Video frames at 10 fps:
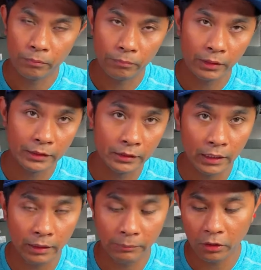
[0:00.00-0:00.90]
Please
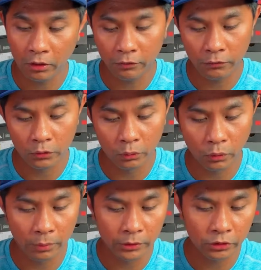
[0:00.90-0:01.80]
let me know if you
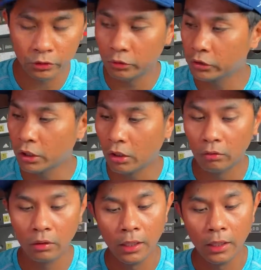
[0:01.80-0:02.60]
want me to do so